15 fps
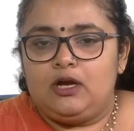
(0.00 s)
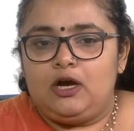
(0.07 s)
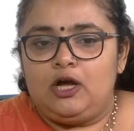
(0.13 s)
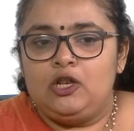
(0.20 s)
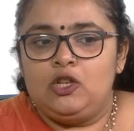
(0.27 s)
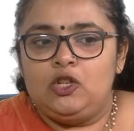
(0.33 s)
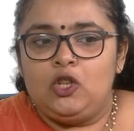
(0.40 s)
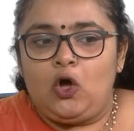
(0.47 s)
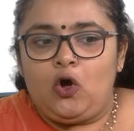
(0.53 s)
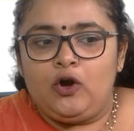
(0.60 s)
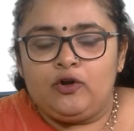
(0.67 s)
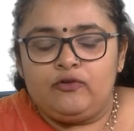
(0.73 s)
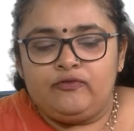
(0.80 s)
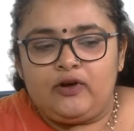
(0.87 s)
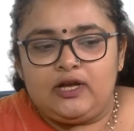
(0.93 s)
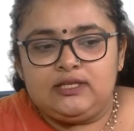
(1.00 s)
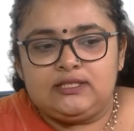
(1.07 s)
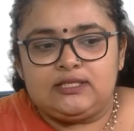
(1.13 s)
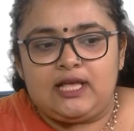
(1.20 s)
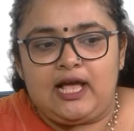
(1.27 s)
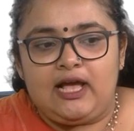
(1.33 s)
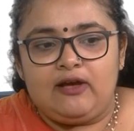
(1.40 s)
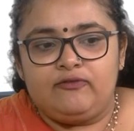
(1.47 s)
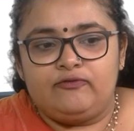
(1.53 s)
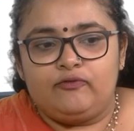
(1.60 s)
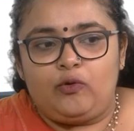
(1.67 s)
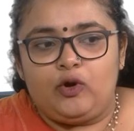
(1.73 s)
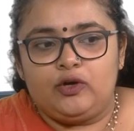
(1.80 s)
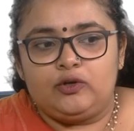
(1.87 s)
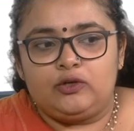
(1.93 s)
A lot of us have
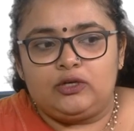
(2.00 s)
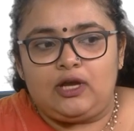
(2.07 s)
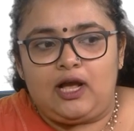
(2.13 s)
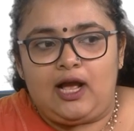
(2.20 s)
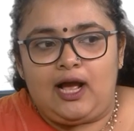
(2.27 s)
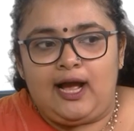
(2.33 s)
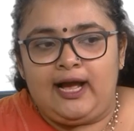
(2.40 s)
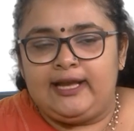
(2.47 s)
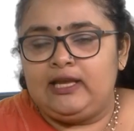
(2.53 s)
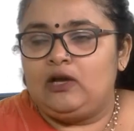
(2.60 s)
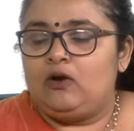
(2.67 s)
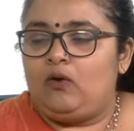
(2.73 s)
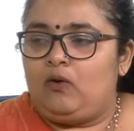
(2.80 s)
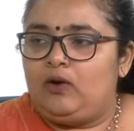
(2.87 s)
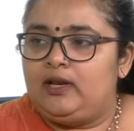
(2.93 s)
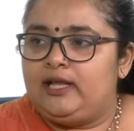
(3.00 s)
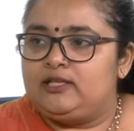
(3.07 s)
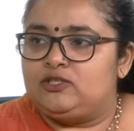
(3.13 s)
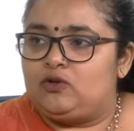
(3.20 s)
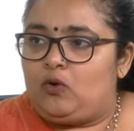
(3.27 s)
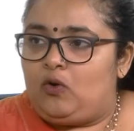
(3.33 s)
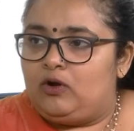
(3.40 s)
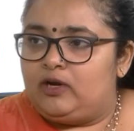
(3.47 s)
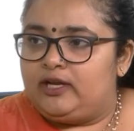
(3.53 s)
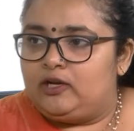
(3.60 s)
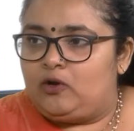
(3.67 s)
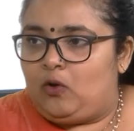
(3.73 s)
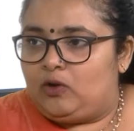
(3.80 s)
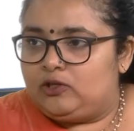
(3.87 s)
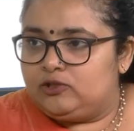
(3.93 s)
what I call as wrong
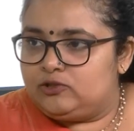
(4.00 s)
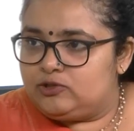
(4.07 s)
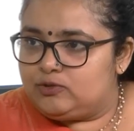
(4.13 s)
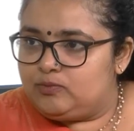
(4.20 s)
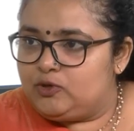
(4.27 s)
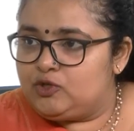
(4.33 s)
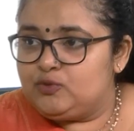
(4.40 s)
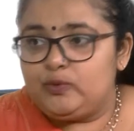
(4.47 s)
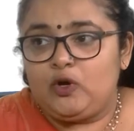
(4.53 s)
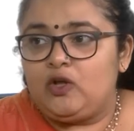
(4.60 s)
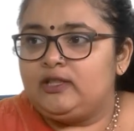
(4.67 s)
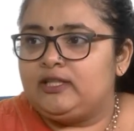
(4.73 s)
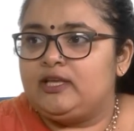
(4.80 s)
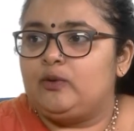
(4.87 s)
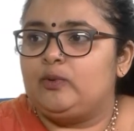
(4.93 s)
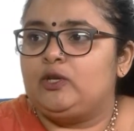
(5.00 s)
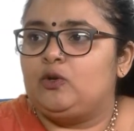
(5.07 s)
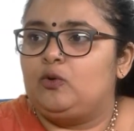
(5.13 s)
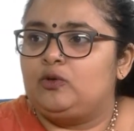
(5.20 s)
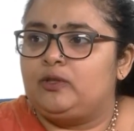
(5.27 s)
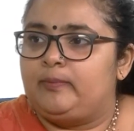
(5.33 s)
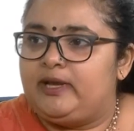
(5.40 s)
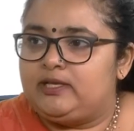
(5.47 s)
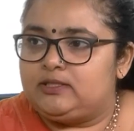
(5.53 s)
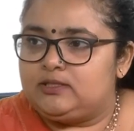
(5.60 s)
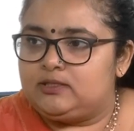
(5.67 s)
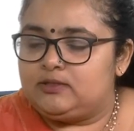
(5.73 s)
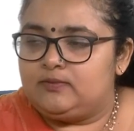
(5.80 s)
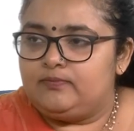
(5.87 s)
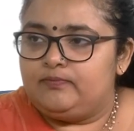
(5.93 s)
knowledge because we all think we know the best.